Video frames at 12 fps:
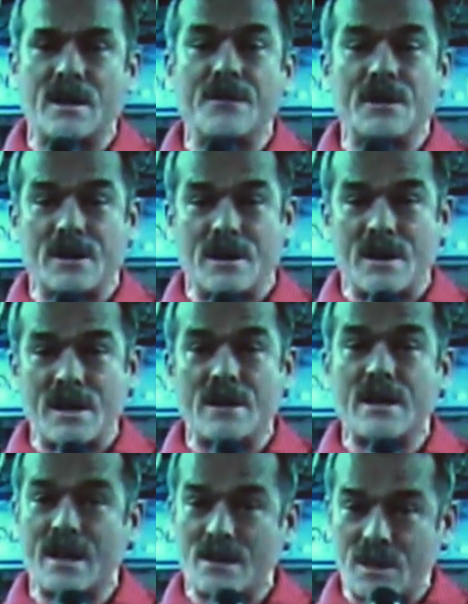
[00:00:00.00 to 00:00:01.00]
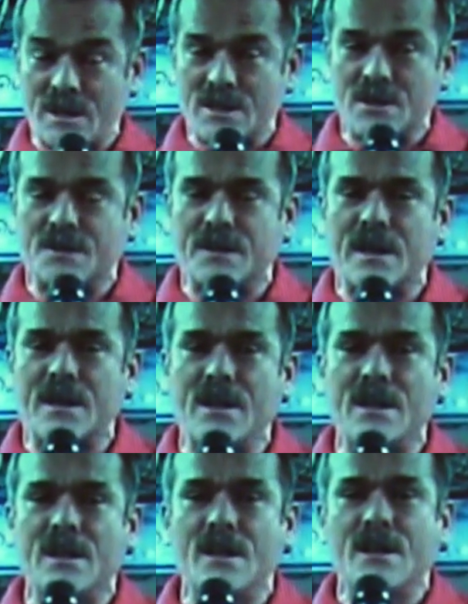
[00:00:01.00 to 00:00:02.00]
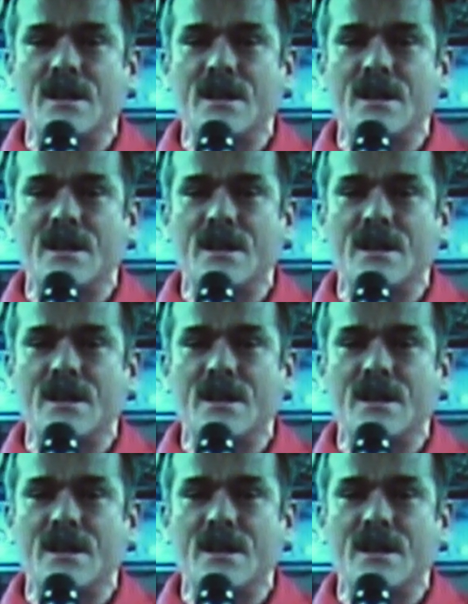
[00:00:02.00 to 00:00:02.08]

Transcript: Governor Carney and Minister Flaherty,